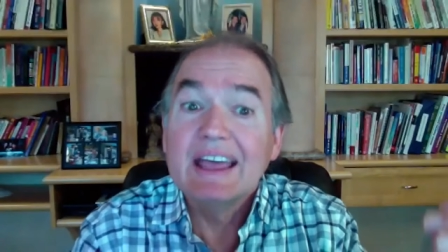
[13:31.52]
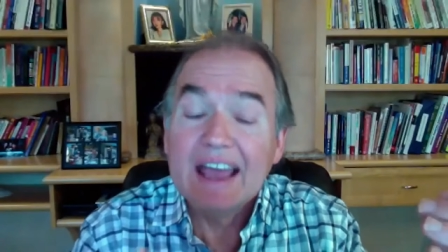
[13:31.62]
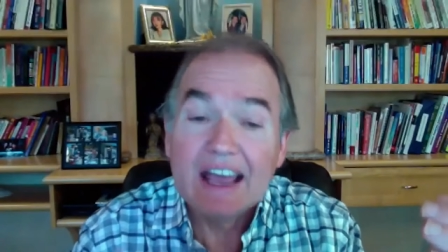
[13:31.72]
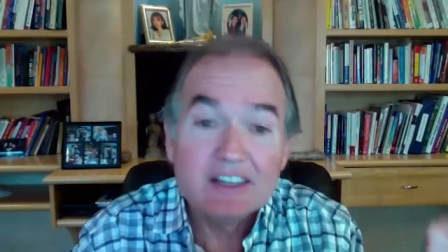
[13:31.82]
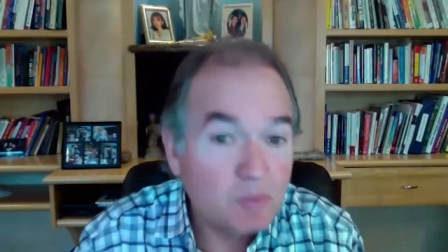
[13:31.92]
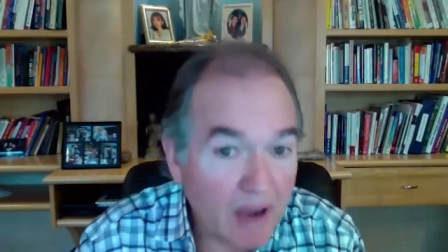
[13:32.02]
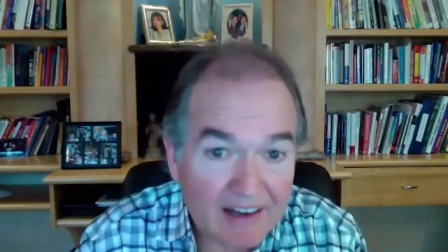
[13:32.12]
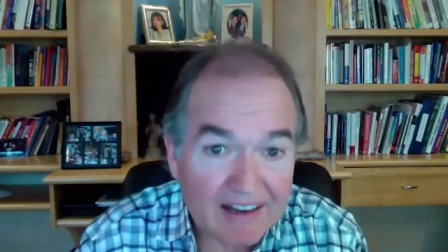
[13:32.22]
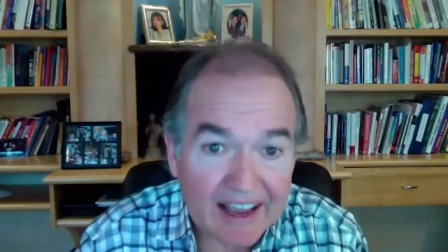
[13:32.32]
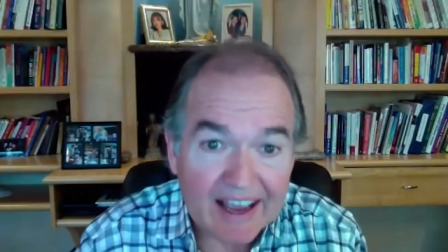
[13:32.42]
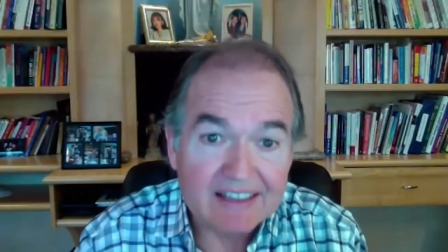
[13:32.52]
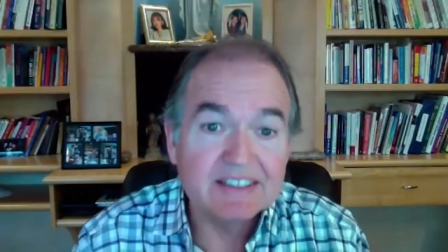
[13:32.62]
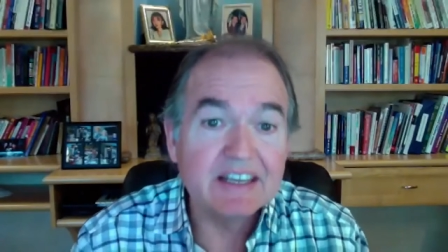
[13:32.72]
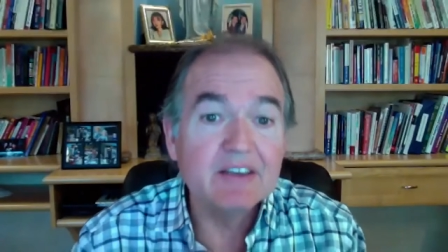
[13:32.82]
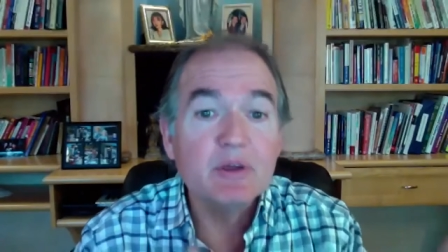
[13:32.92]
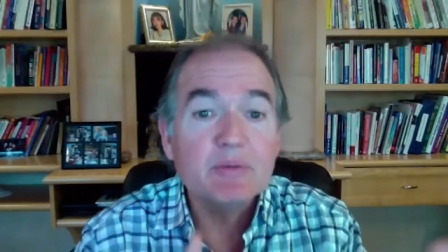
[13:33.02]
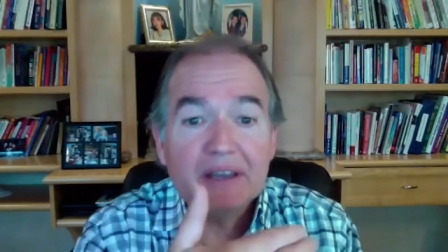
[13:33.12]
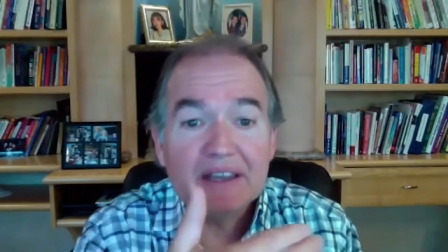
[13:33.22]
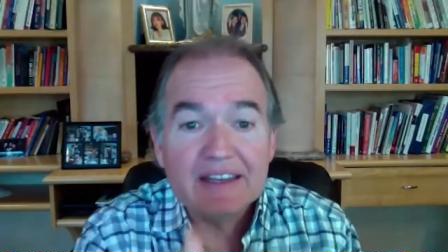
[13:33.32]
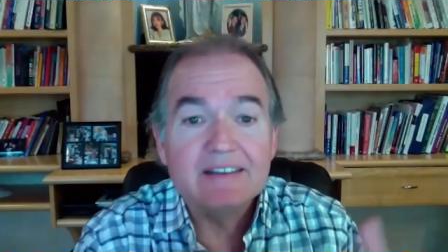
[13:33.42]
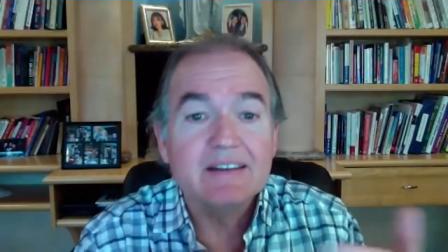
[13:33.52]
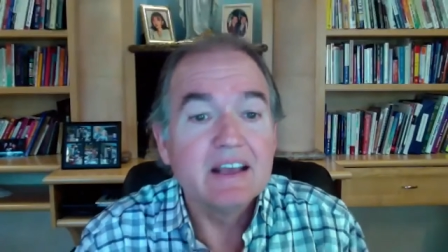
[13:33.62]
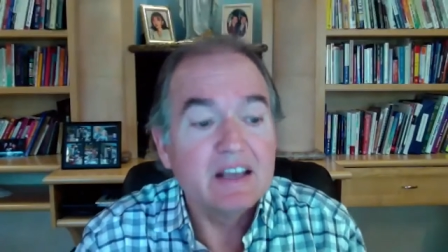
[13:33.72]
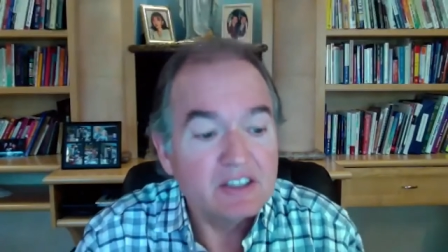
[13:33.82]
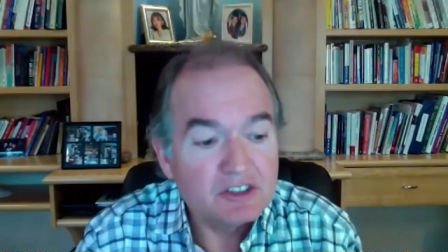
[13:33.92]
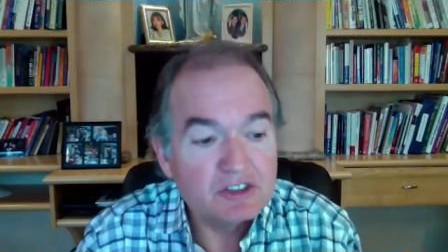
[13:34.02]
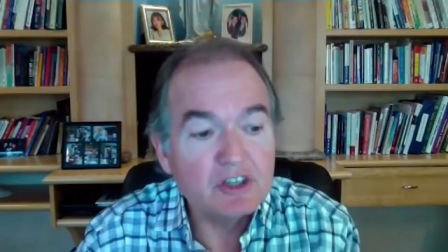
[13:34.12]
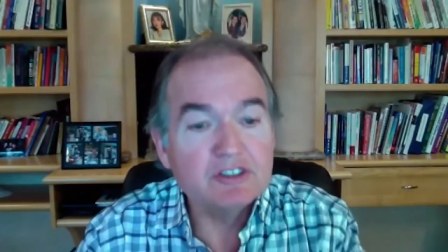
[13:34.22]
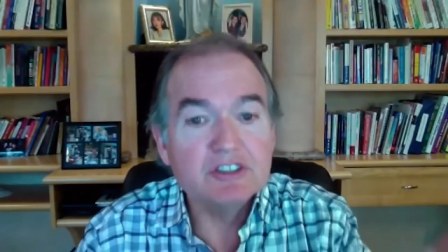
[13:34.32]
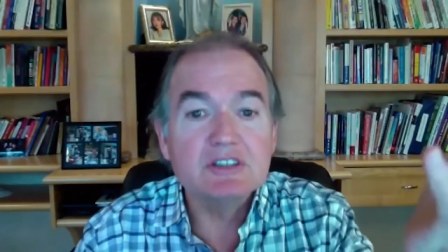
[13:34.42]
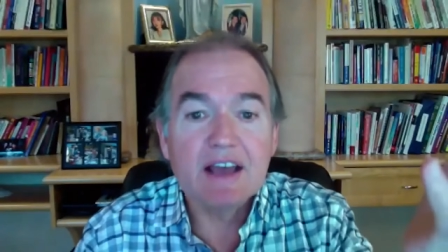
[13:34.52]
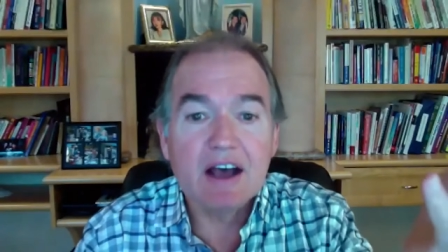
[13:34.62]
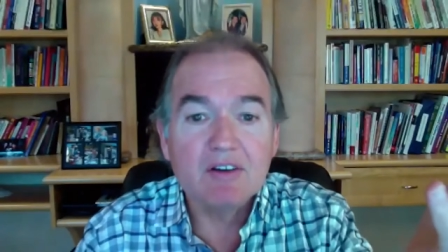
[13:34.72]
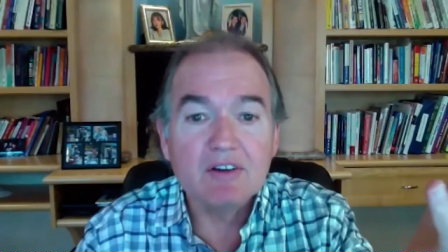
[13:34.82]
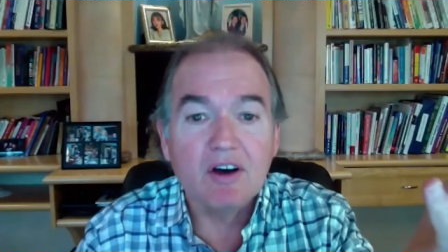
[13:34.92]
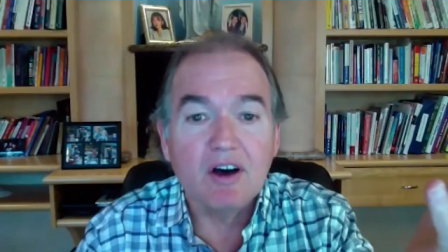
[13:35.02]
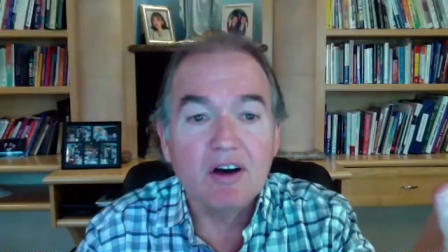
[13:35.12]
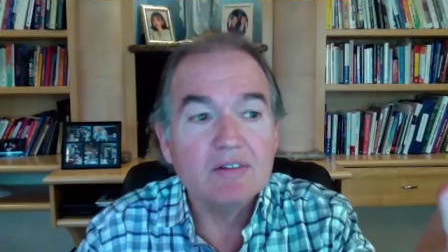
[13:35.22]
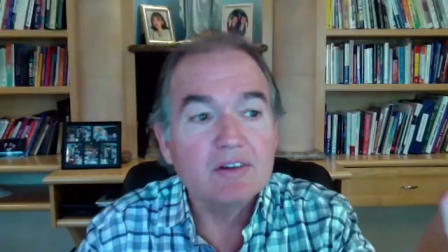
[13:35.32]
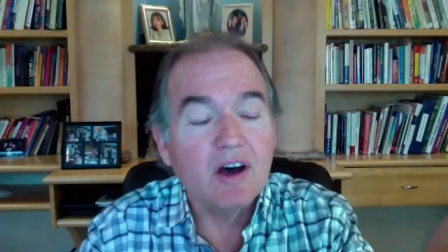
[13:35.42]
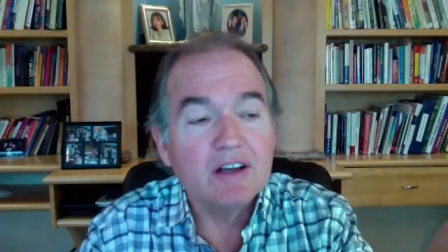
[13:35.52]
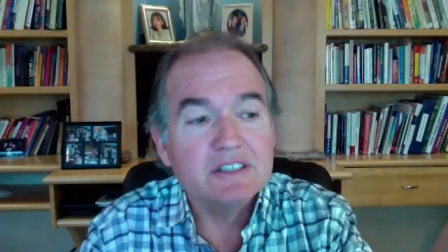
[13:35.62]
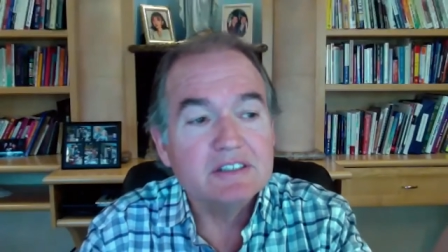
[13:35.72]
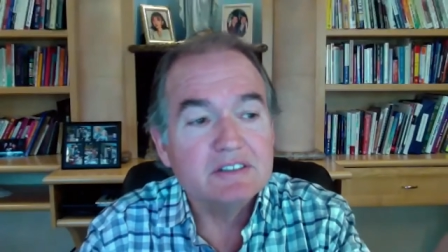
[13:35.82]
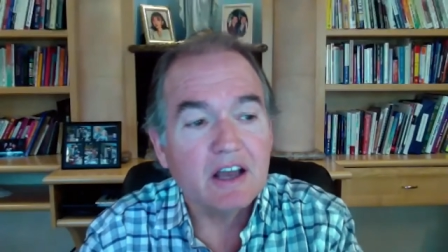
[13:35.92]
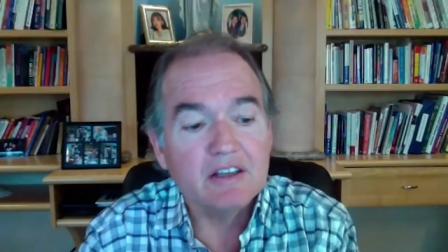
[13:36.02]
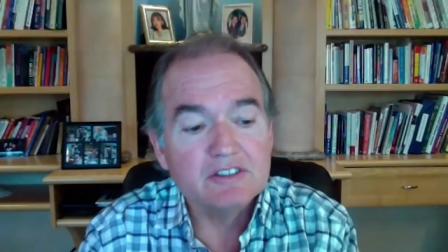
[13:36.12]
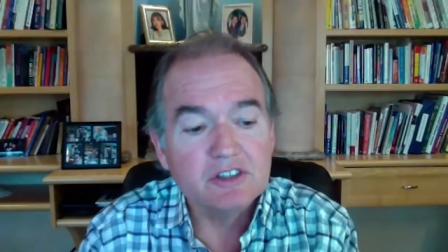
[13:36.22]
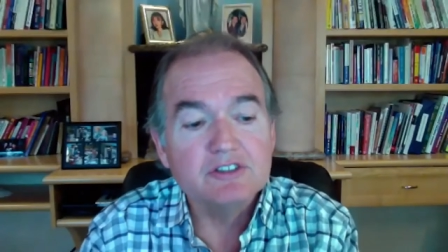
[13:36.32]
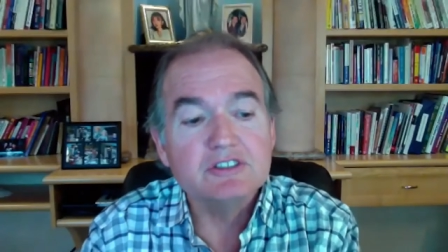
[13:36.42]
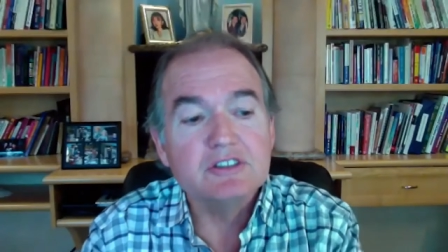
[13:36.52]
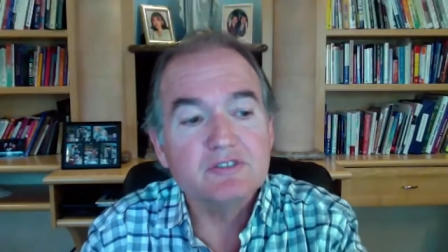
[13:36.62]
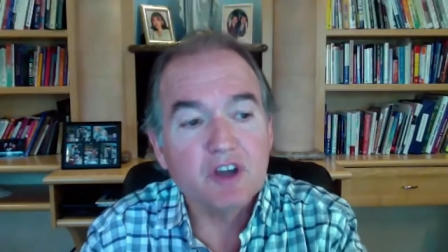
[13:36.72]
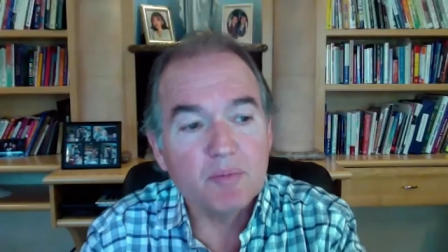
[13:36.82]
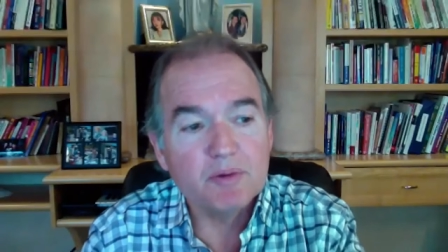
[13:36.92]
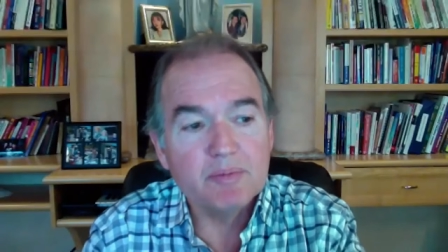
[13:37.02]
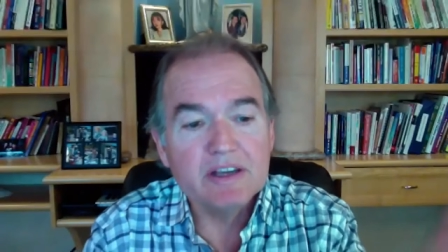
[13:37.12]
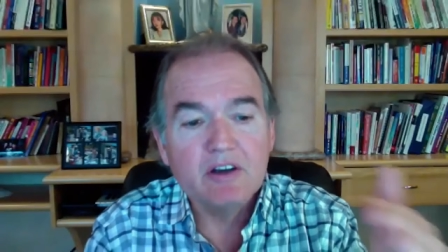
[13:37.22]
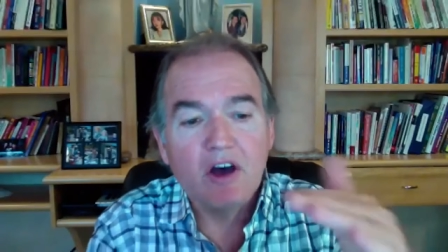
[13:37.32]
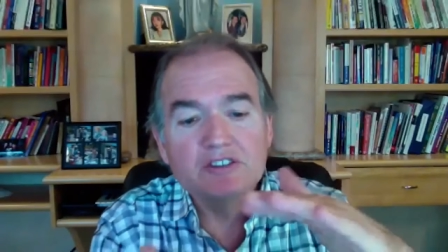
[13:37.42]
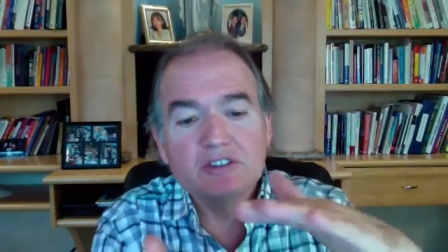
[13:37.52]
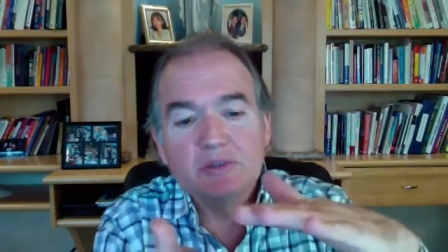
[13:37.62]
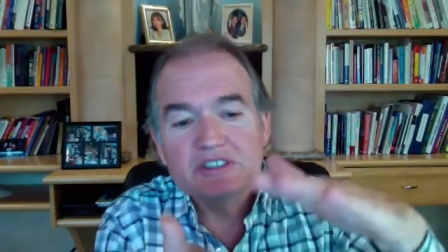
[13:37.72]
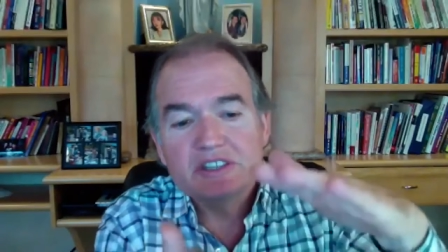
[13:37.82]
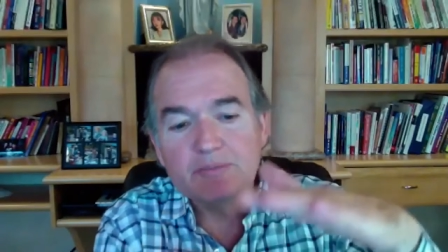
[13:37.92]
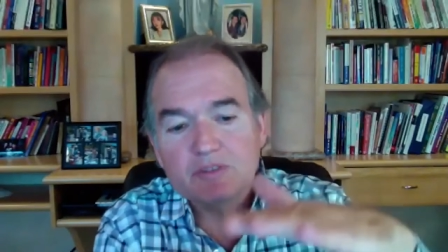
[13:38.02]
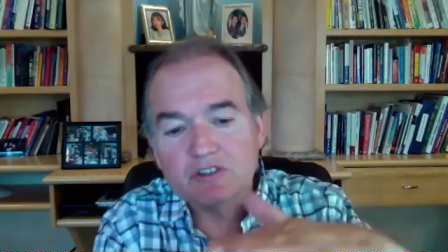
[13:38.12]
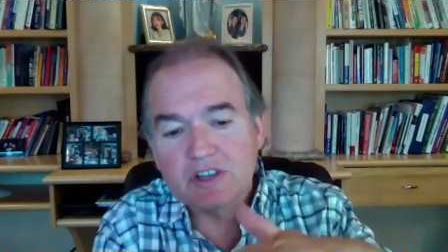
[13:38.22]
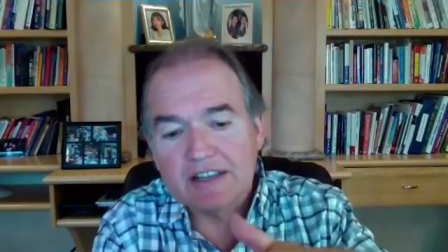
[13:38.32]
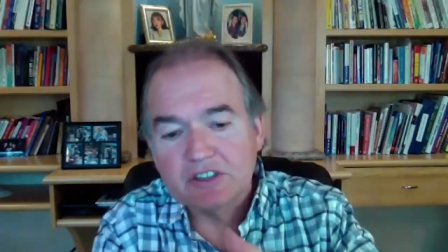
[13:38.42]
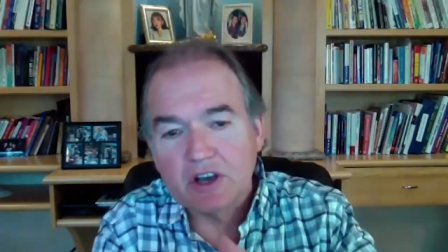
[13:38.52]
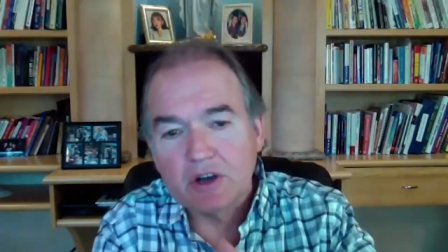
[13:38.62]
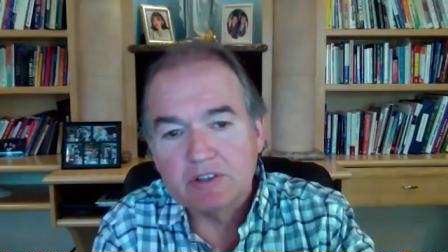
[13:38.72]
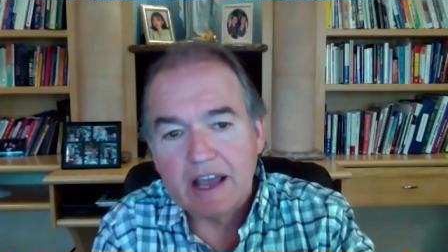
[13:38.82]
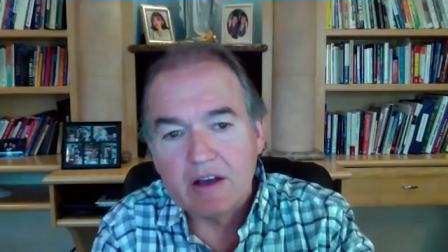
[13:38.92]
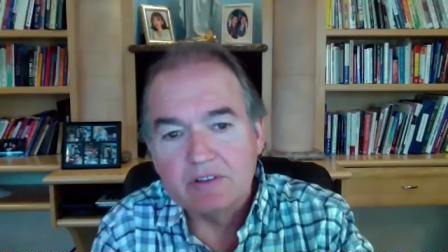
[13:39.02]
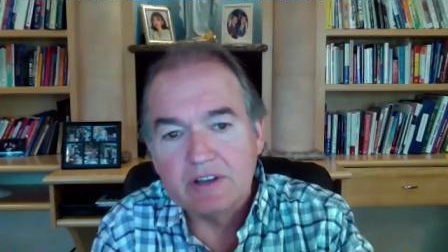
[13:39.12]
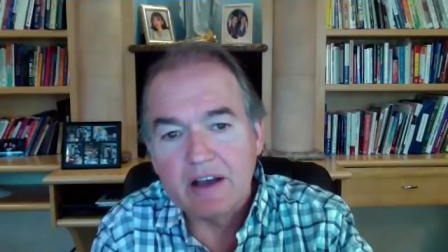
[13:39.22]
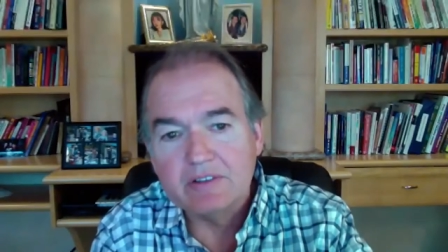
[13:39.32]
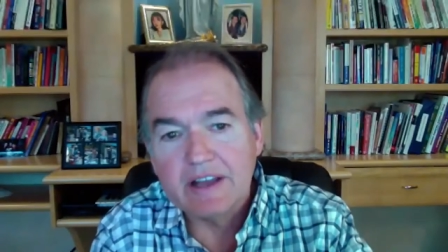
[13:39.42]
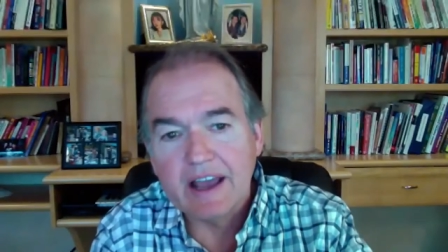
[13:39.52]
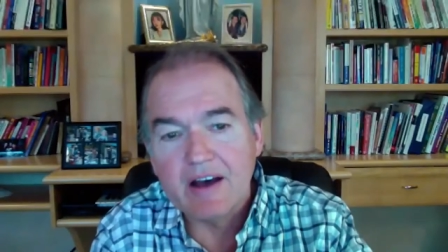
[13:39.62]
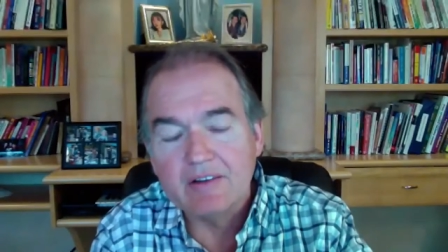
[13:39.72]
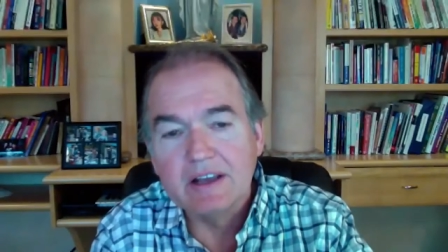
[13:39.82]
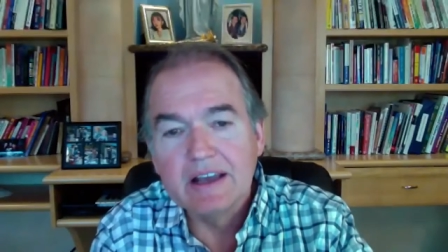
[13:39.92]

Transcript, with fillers: as well as repeated surges of alcohol causes surges of dopamine cause the receptor sites to go down, down, down.